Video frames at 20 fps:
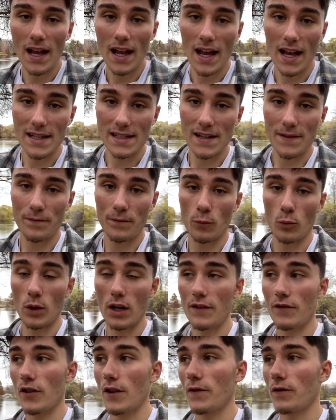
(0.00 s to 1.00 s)
as if one
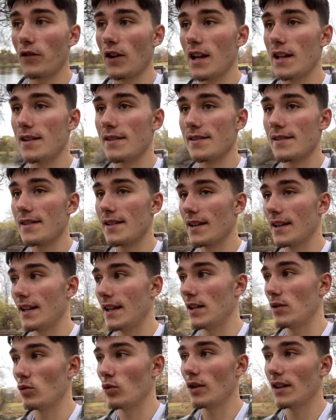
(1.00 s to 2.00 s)
of your friends
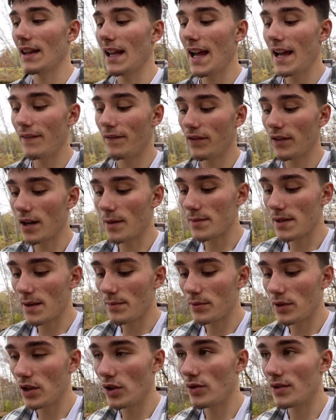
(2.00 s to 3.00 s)
in real life comes up
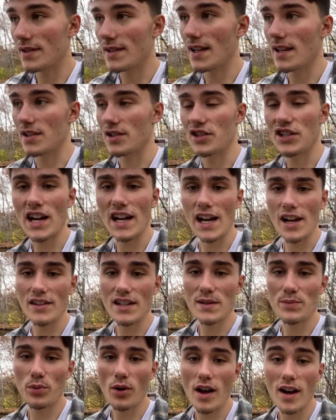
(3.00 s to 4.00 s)
to you and says, check out
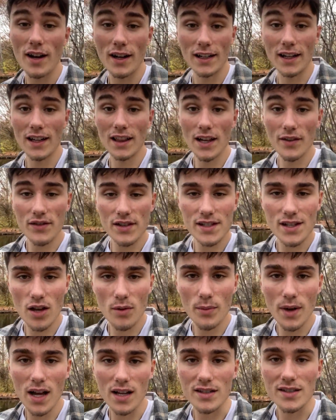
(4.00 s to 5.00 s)
this product, I love it so
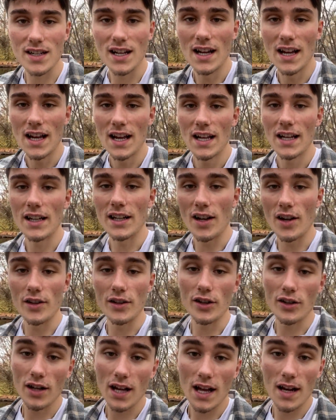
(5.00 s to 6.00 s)
much.
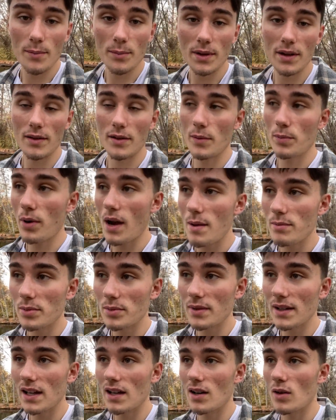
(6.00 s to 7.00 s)
You're probably
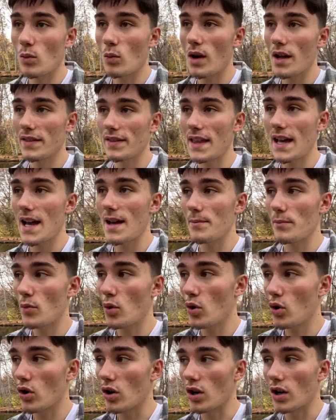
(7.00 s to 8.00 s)
going to want that
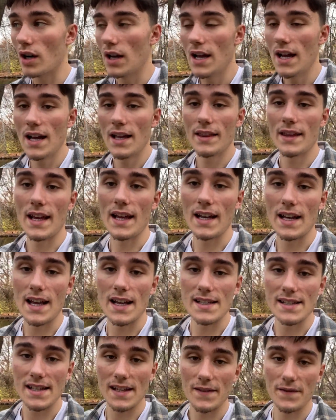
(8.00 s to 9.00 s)
more than
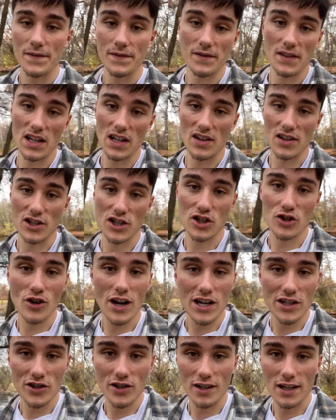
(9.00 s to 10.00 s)
as if a
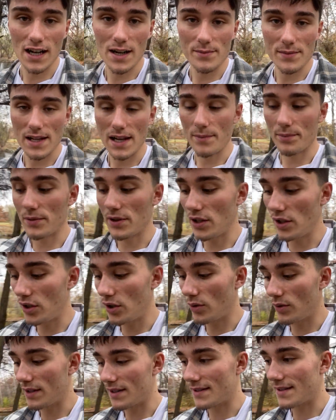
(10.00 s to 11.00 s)
stranger comes up to
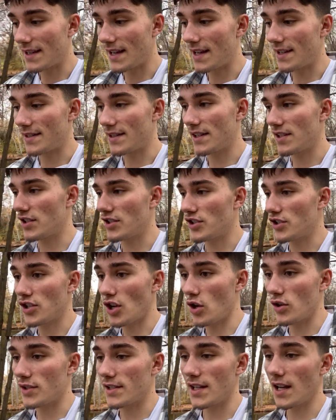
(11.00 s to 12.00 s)
you and says, this is
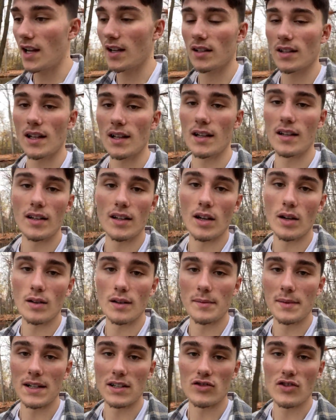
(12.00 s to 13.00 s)
so sick, like,
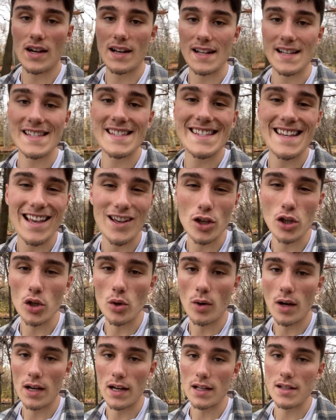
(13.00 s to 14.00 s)
trying to sell you
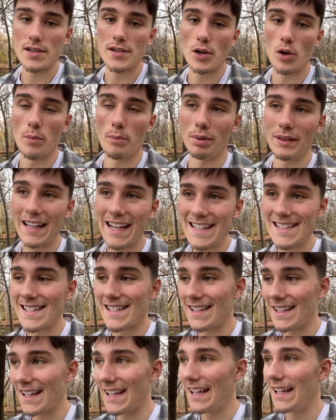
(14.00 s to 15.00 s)
on it so
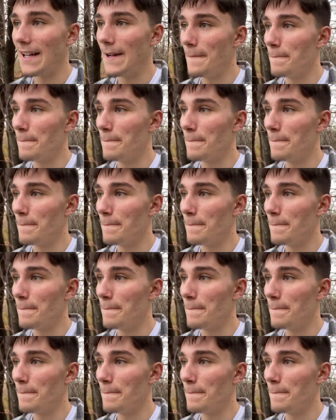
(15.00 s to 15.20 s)
blatantly,